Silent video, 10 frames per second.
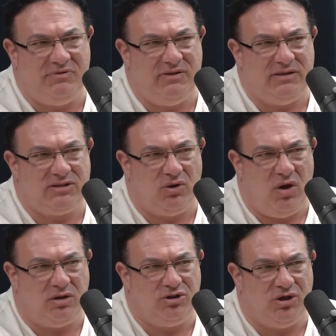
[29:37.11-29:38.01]
to this
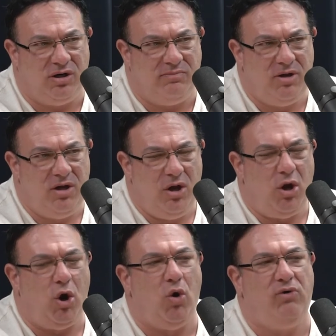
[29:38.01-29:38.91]
long term
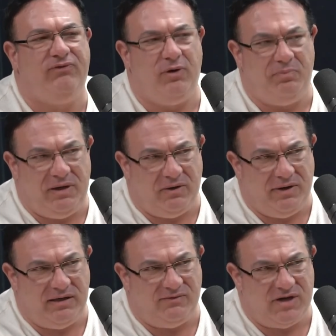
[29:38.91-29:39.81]
over a
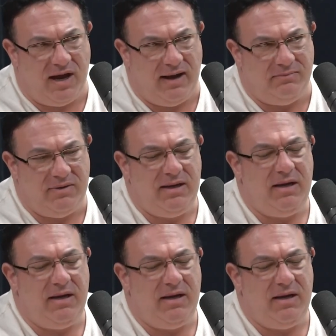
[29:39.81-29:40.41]
period of time.